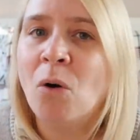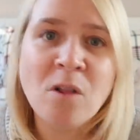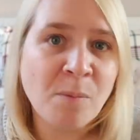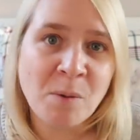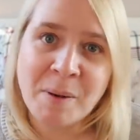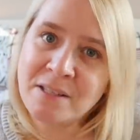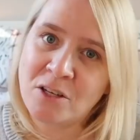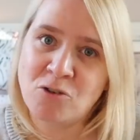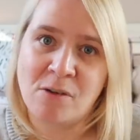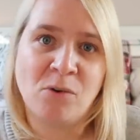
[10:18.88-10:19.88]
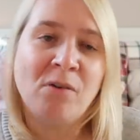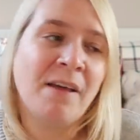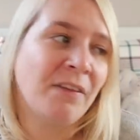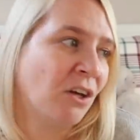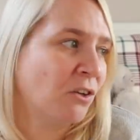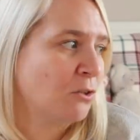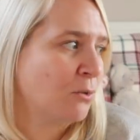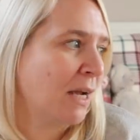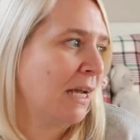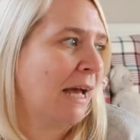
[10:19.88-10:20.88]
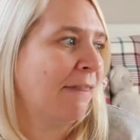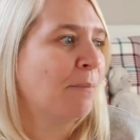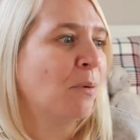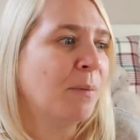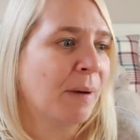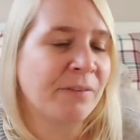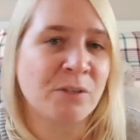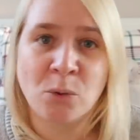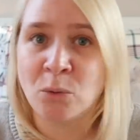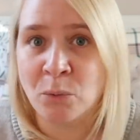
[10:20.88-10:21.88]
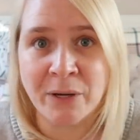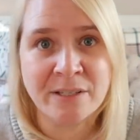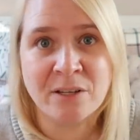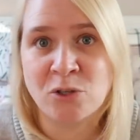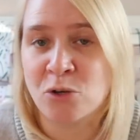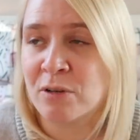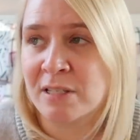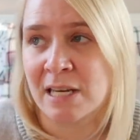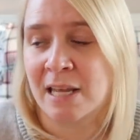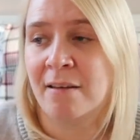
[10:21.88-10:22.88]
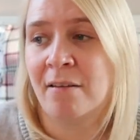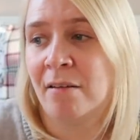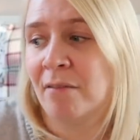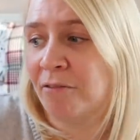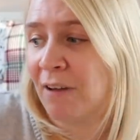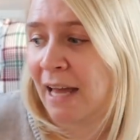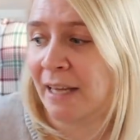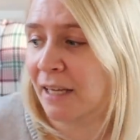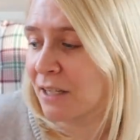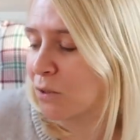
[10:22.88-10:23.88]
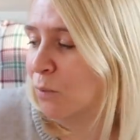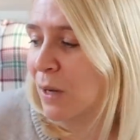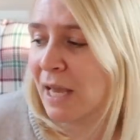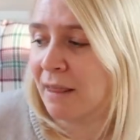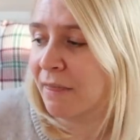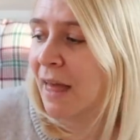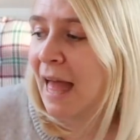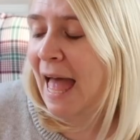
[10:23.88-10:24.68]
all the boy bands. I'd travel all around the country and the boy bands always notoriously flanked with